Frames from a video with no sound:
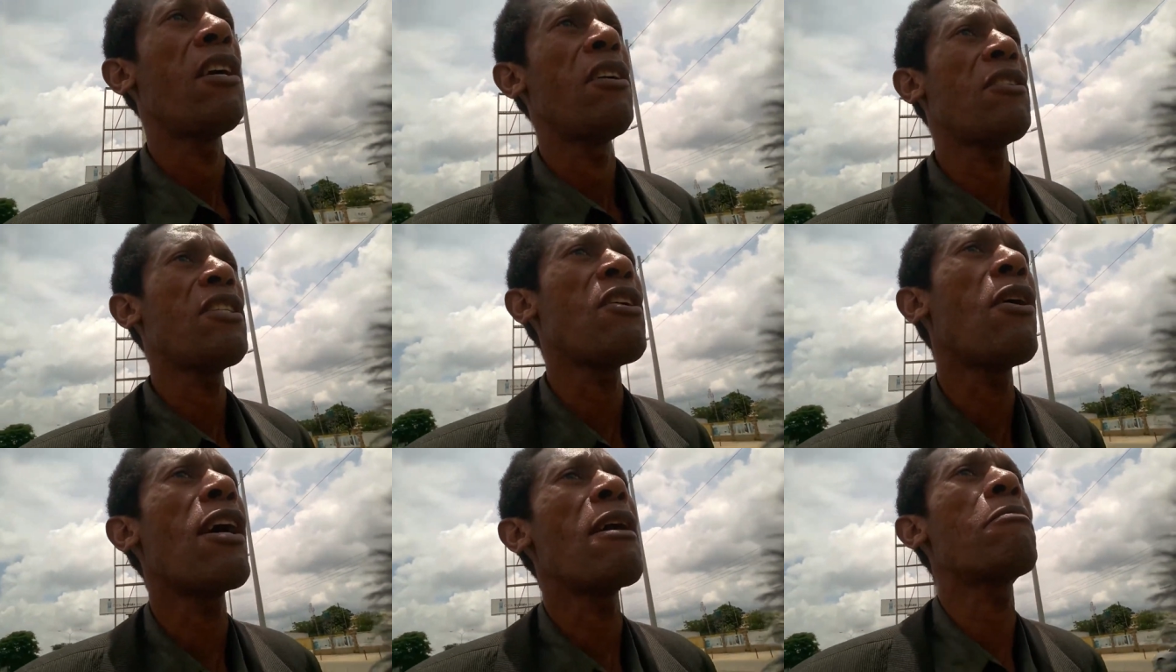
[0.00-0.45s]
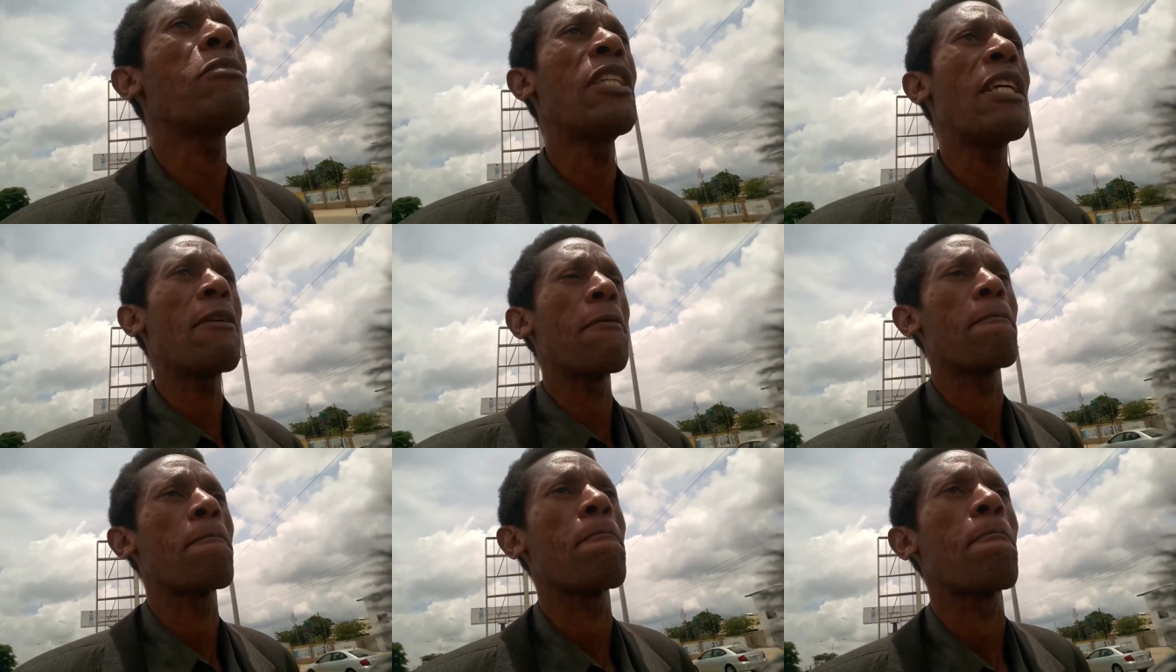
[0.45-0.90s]
You see what I'm
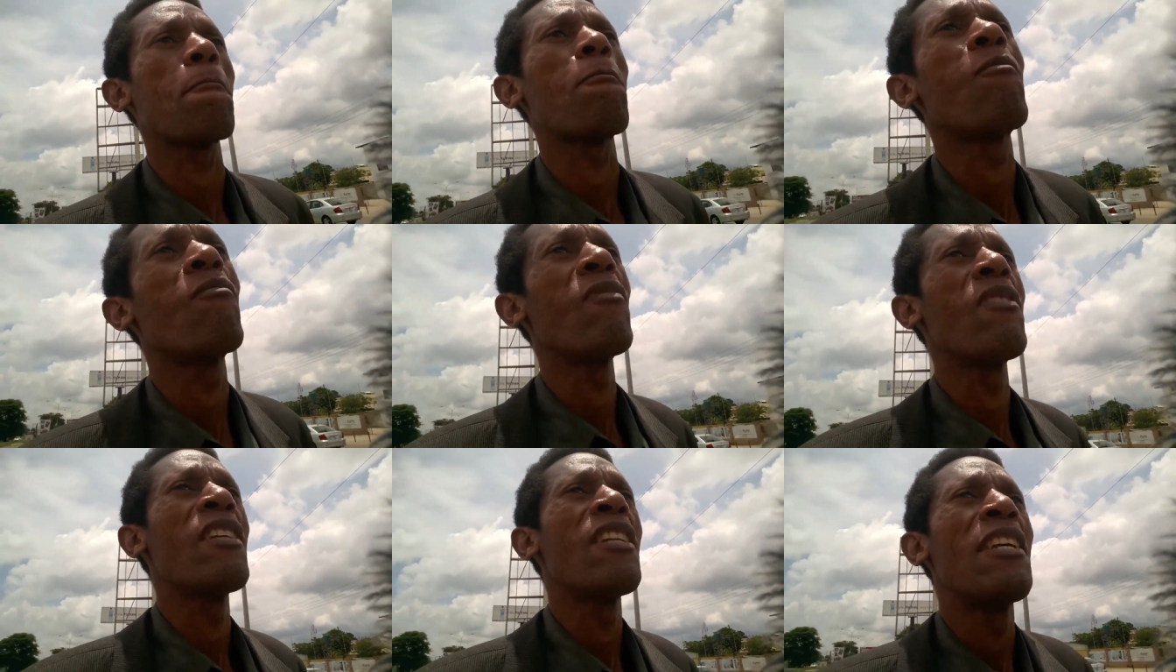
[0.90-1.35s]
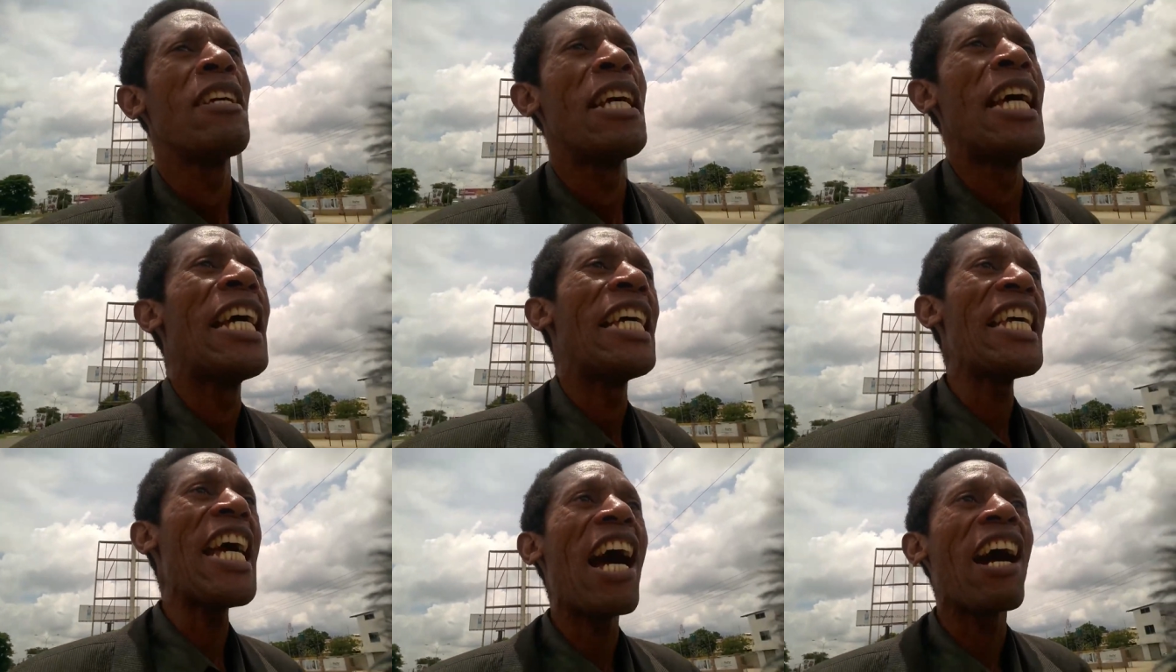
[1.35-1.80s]
saying?
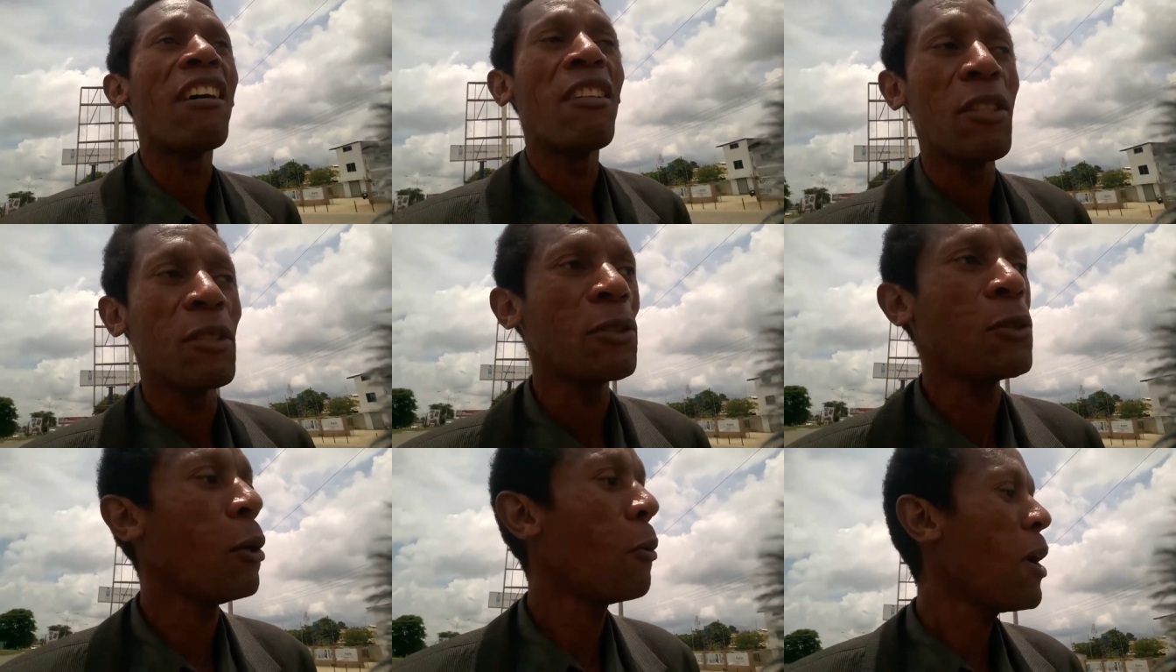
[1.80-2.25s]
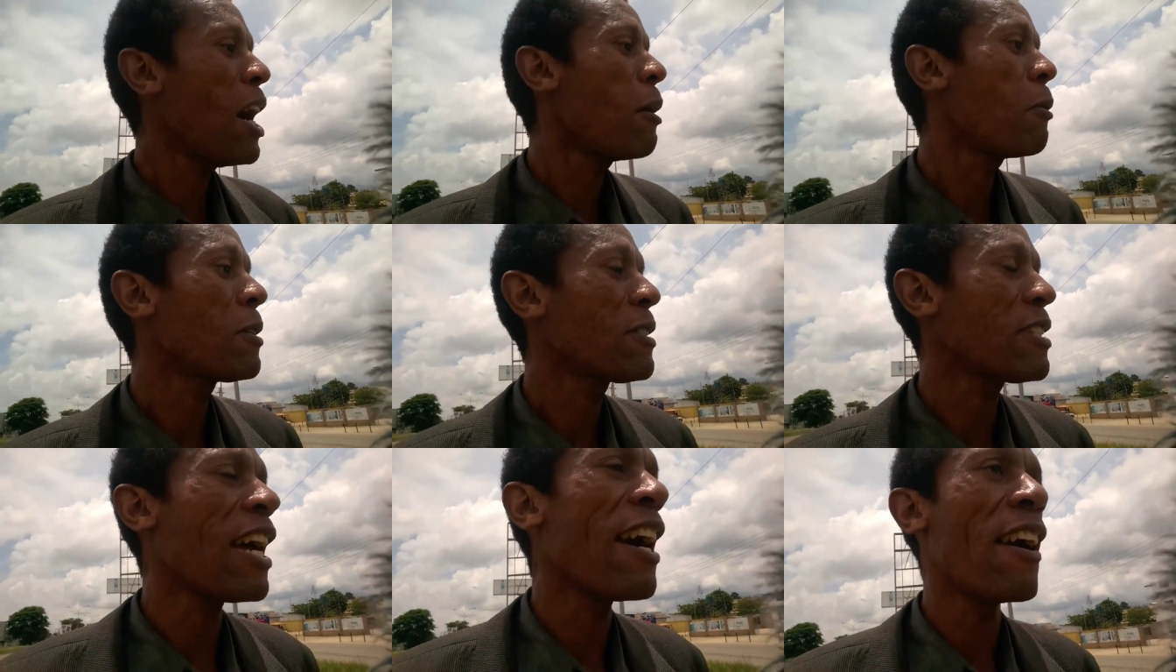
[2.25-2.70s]
Yeah, so where
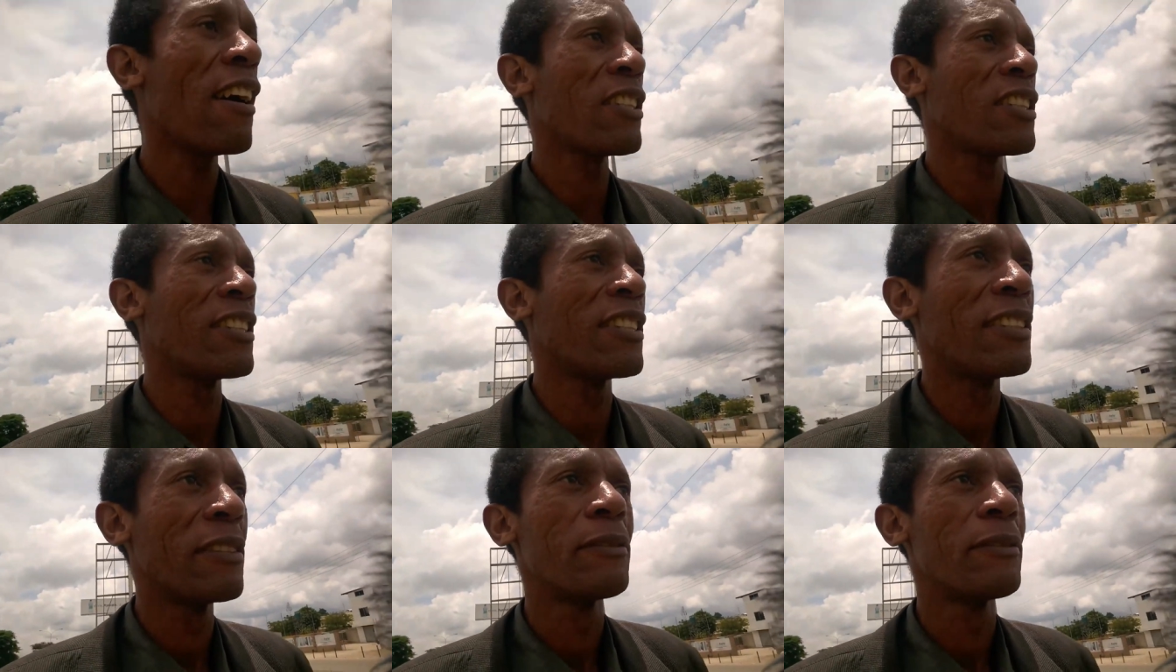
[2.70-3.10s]
was I at?